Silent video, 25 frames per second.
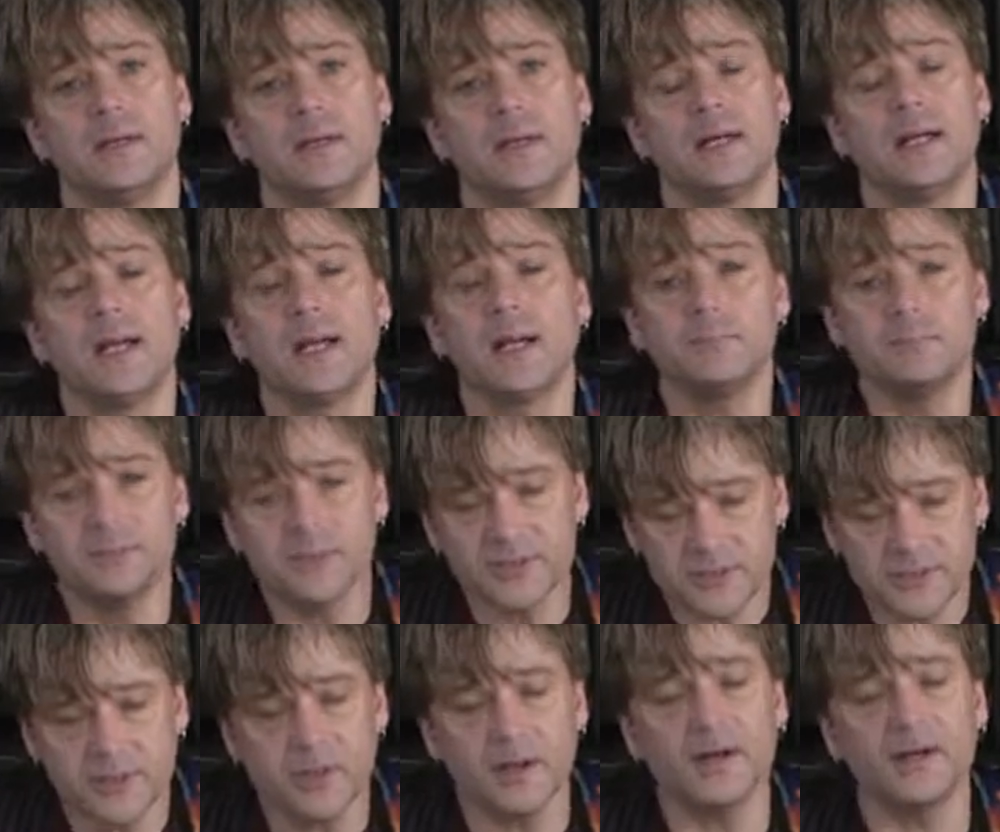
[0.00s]
And I'm
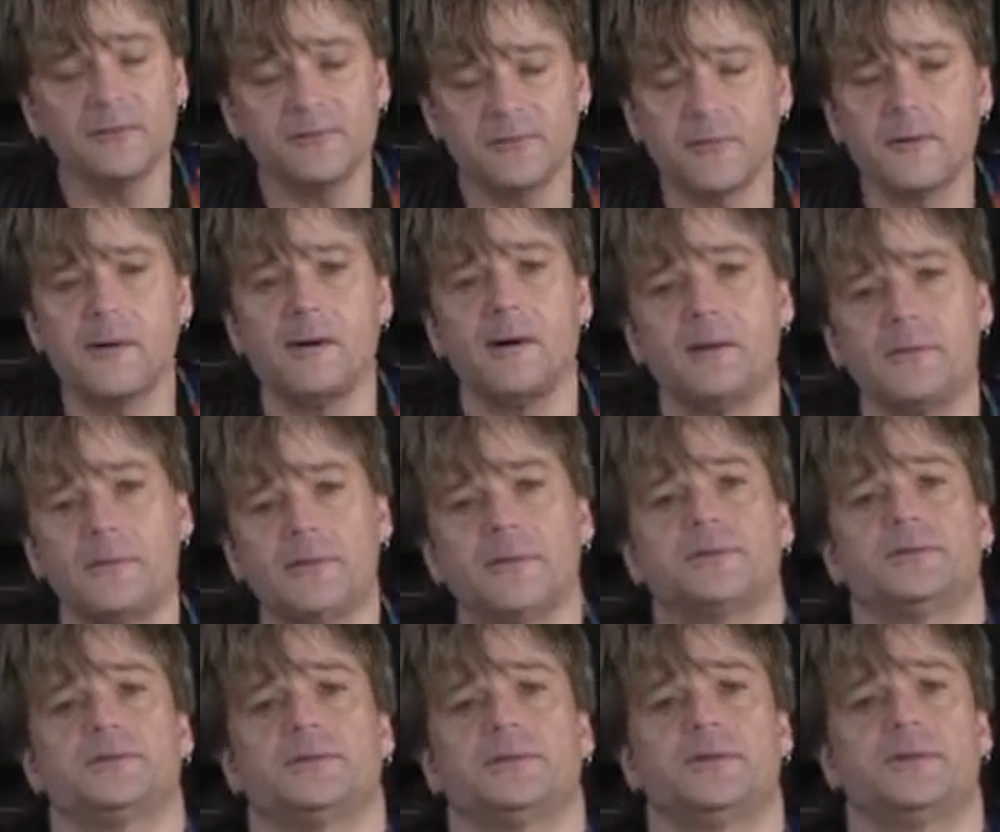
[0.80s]
sorry for all
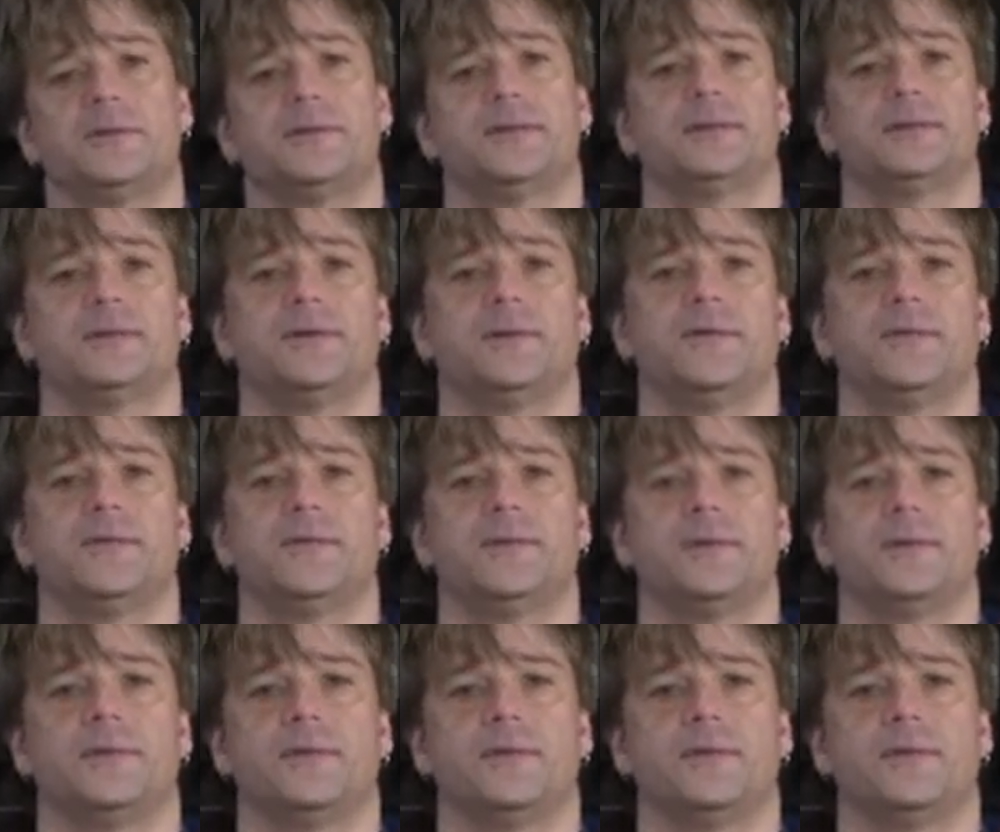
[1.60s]
those things.